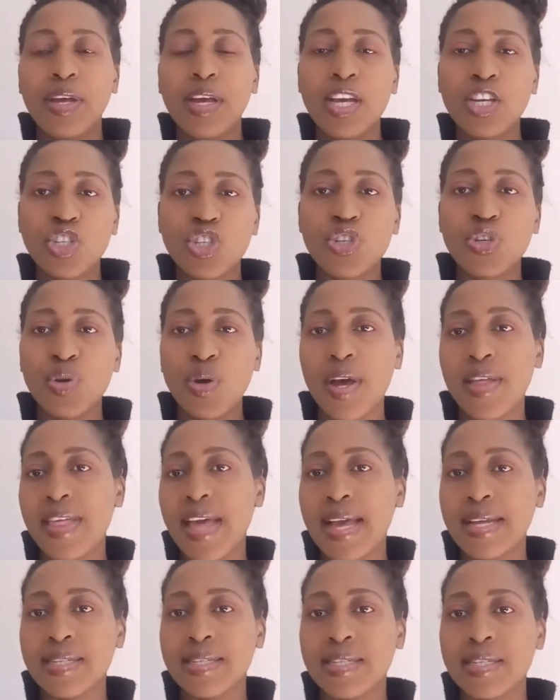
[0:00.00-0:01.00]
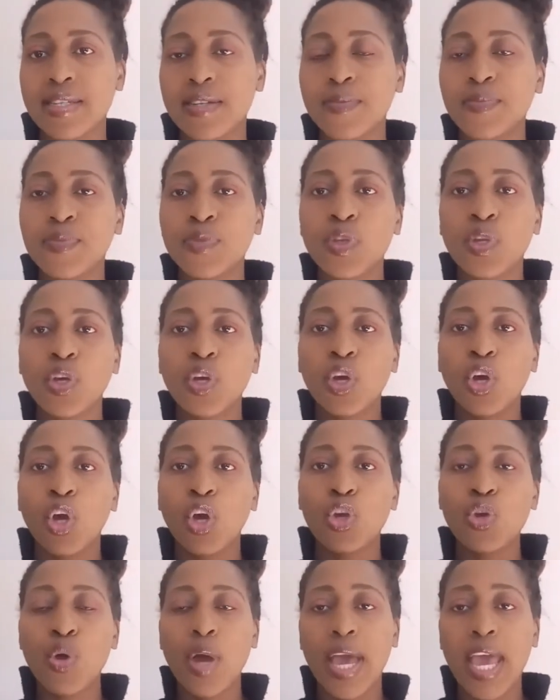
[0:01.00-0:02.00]
ensure that
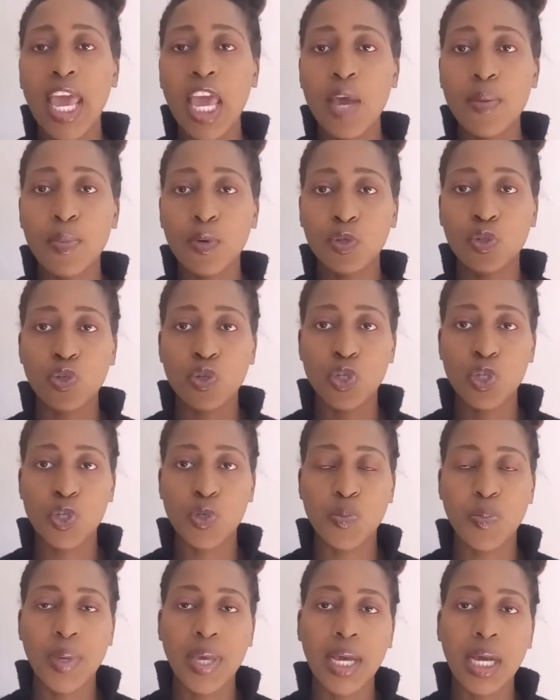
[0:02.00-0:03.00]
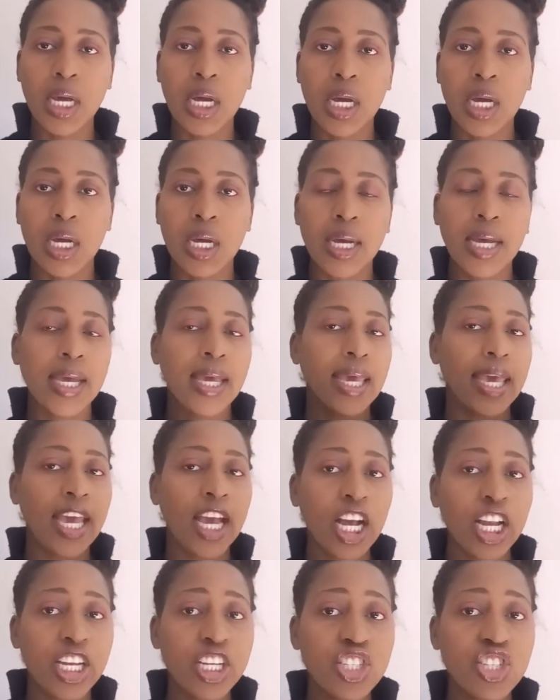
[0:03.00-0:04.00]
you are able to speak
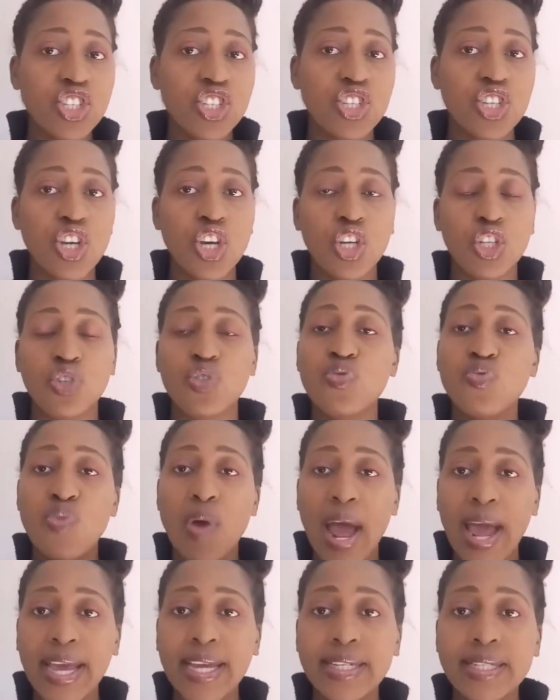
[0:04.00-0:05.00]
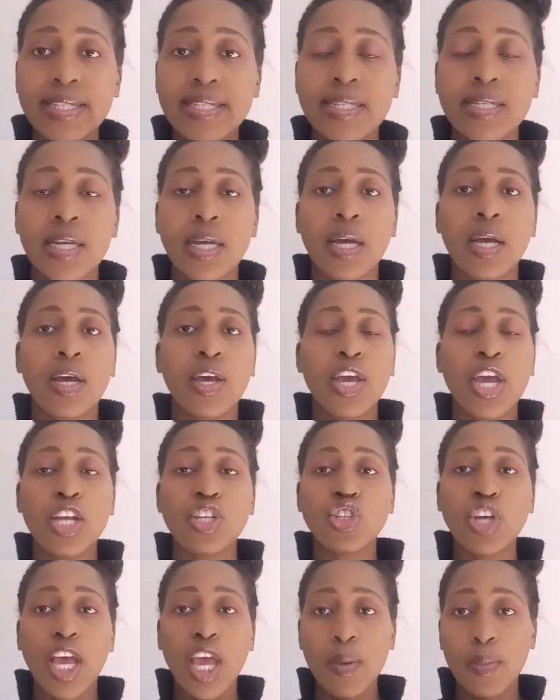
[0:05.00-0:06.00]
English, to write,
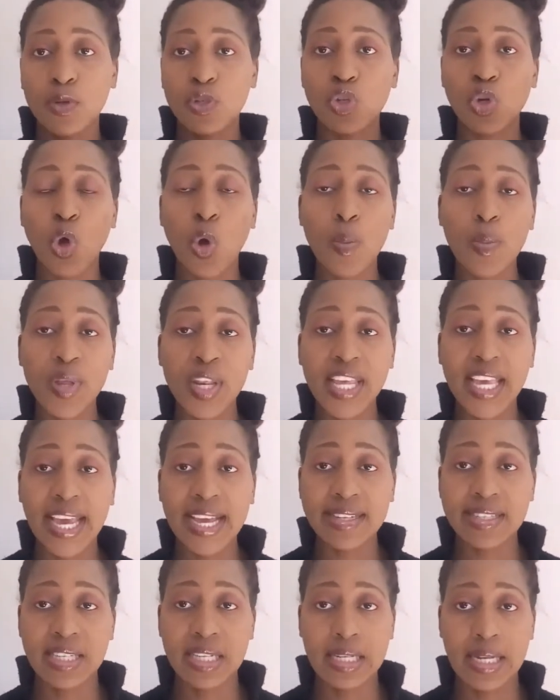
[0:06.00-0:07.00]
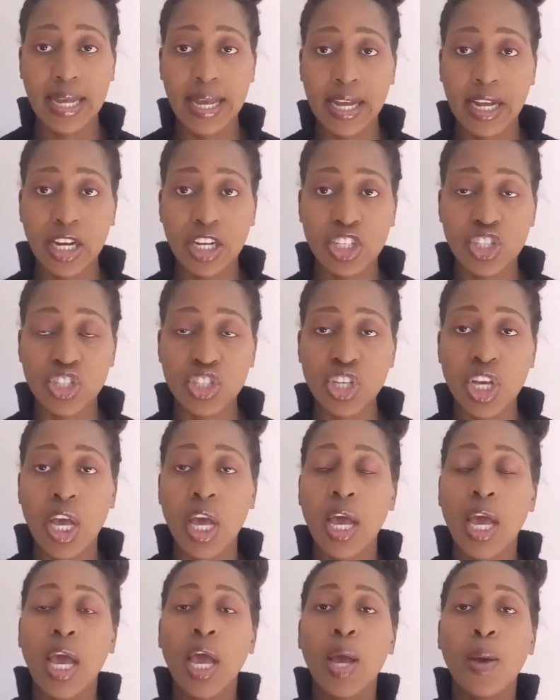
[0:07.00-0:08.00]
and you are able to communicate in English.
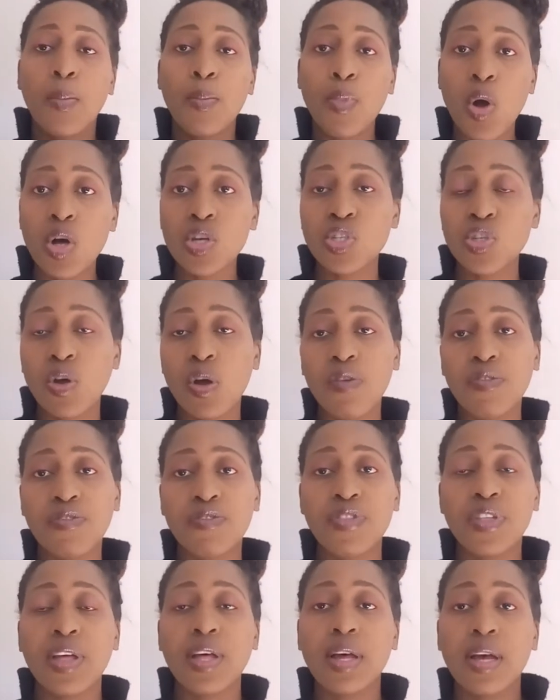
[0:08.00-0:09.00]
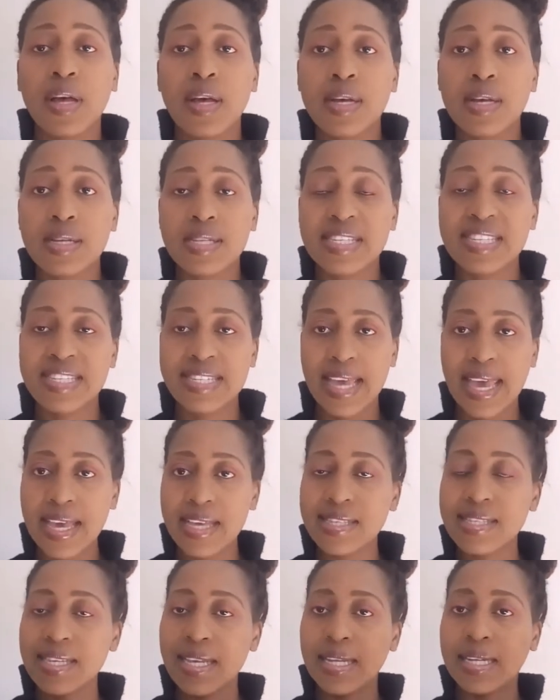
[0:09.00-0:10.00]
Most of the
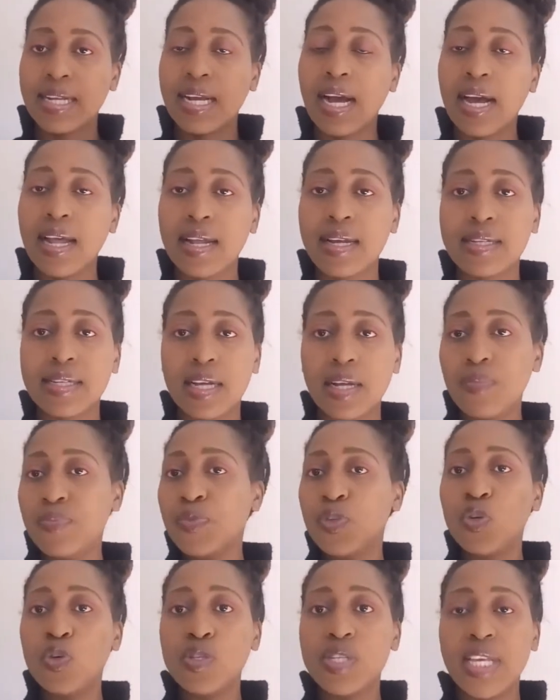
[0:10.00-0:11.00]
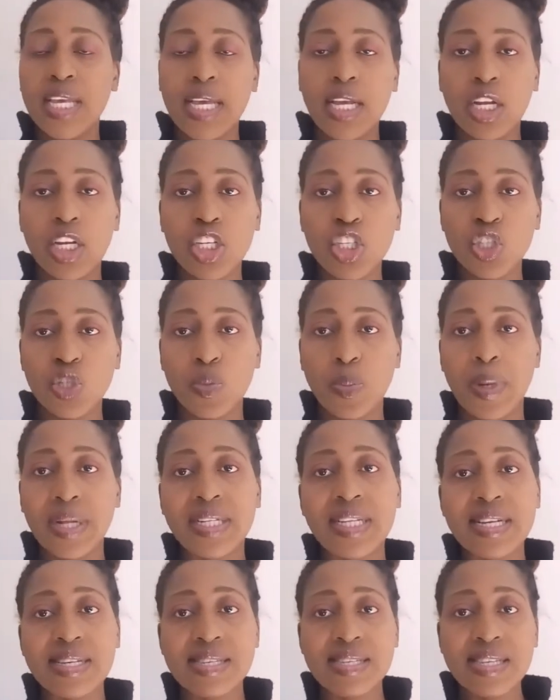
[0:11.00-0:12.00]
states in Canada use English,
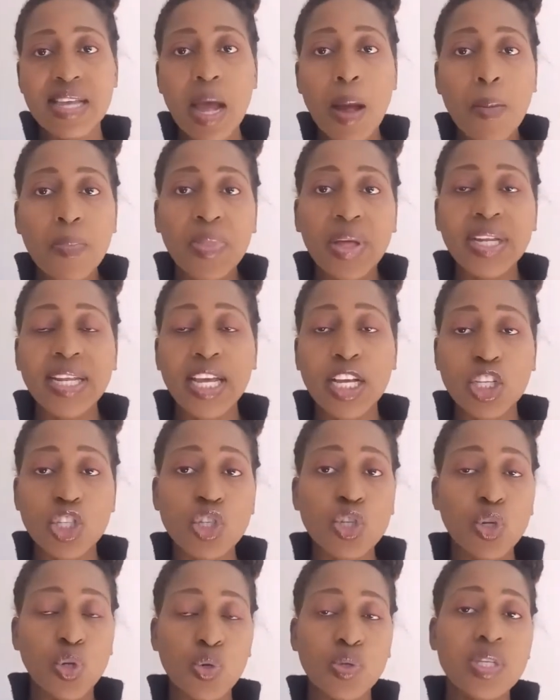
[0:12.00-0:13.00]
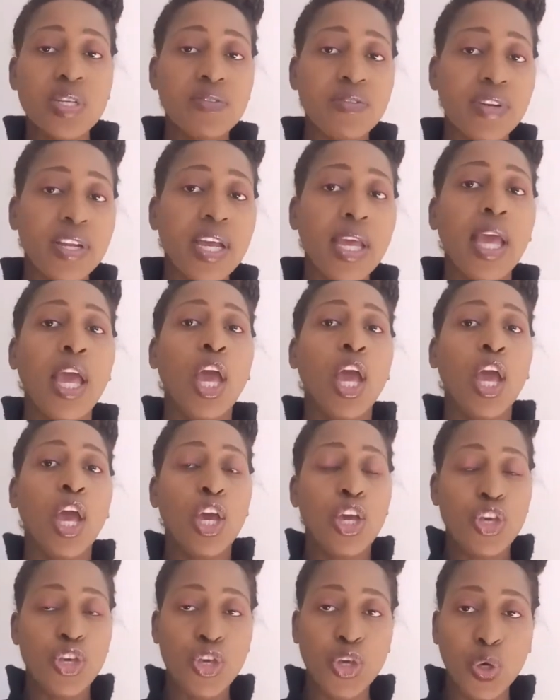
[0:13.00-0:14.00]
but there are some that exclusively
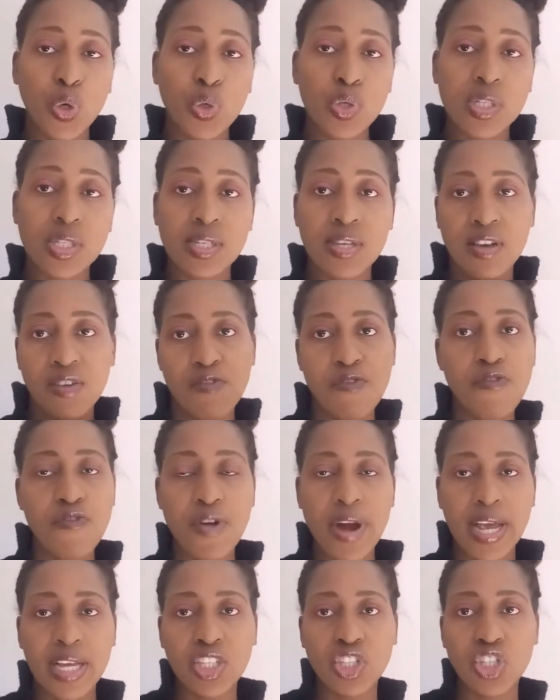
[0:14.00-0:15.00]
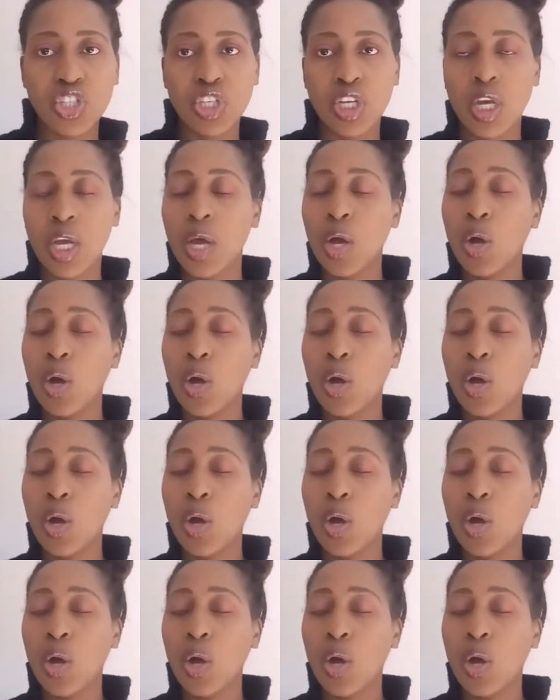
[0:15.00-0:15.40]
use French,